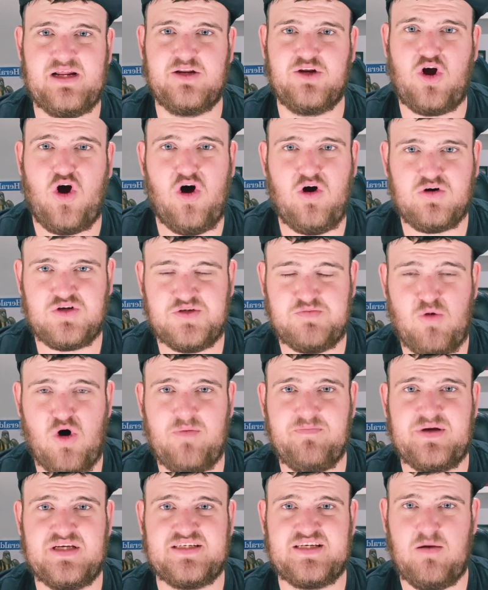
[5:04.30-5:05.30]
Cox might
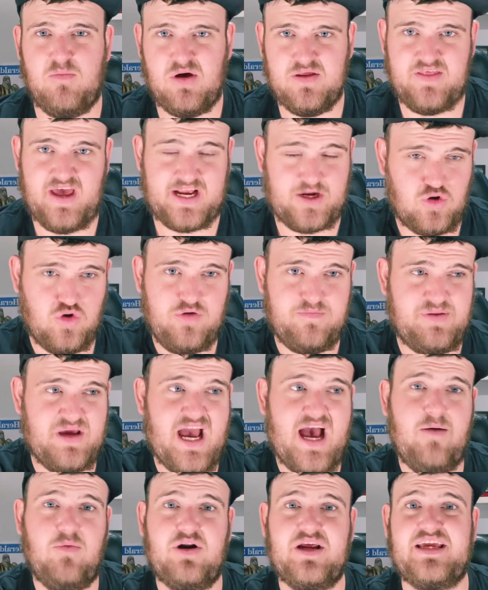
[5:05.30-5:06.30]
be someone they could be
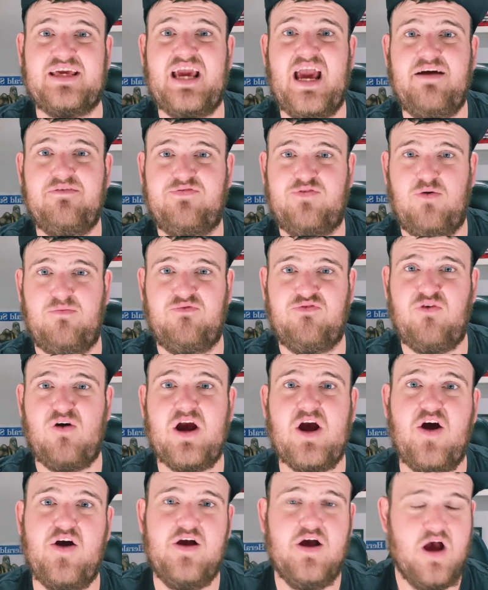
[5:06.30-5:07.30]
able to get from
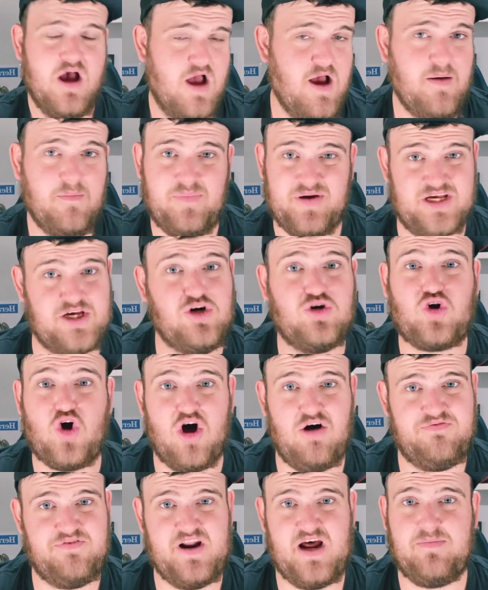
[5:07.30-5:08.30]
Freo, but you're
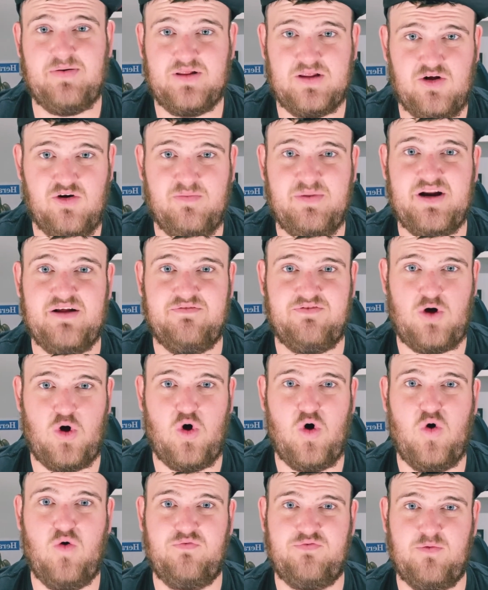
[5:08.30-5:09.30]
coughing up a little bit of a
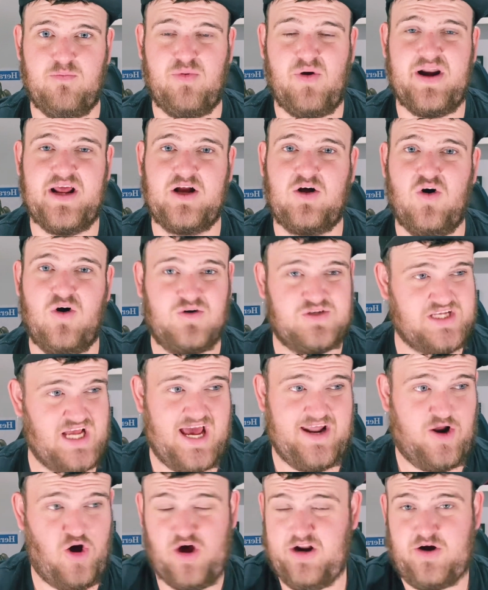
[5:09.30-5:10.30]
haul for Brennan Cox,
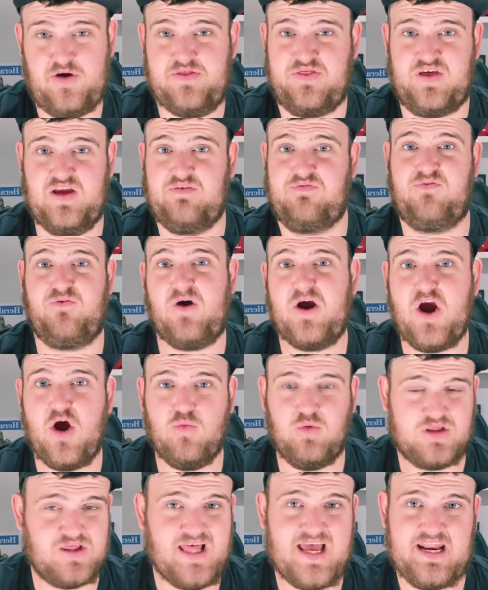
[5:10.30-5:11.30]
and I don't think Freo
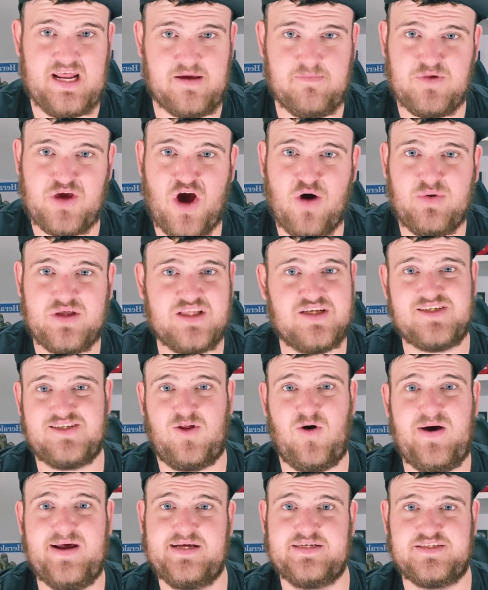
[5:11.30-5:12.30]
would let him go in the
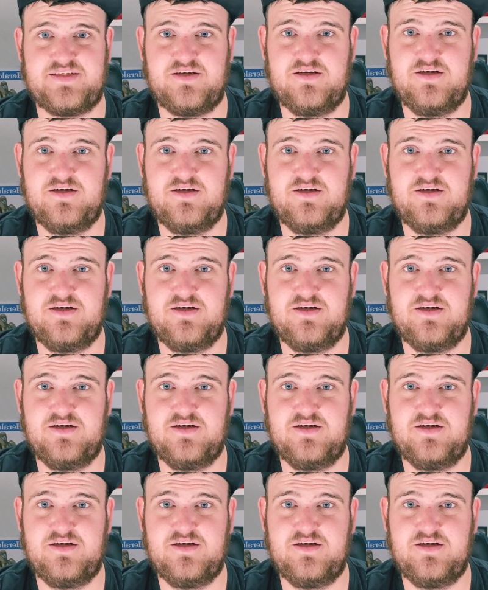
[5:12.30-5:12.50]
slightest.